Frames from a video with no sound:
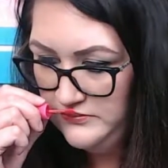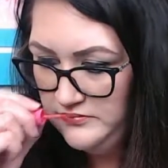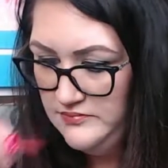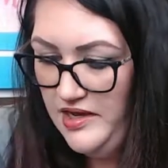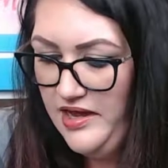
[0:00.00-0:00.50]

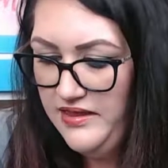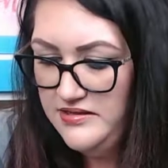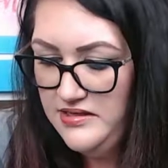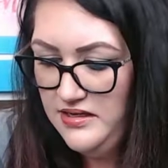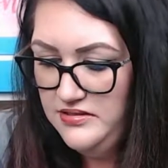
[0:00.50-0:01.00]
Yeah, that's
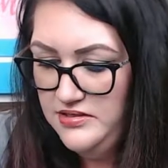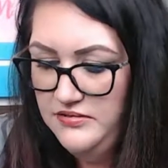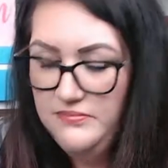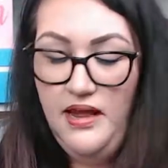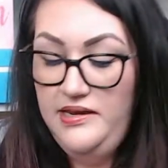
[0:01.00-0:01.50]
got it
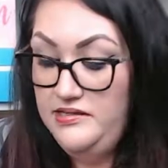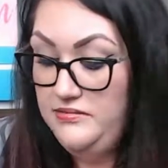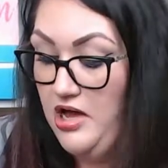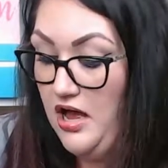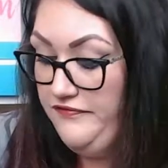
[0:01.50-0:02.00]
too. I need some
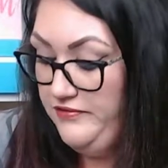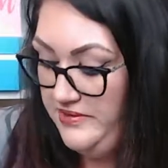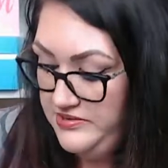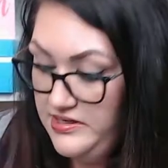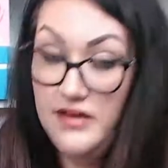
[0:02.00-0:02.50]
coffee
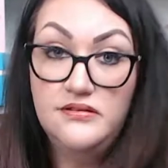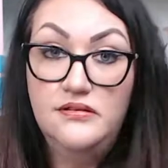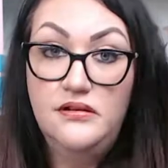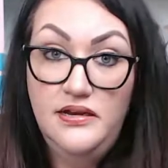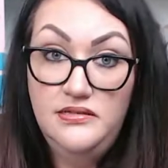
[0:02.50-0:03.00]
beans now.
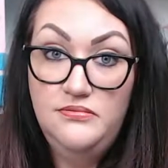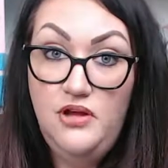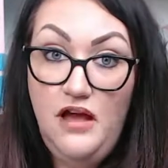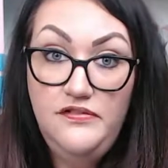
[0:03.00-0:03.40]
I need some coffee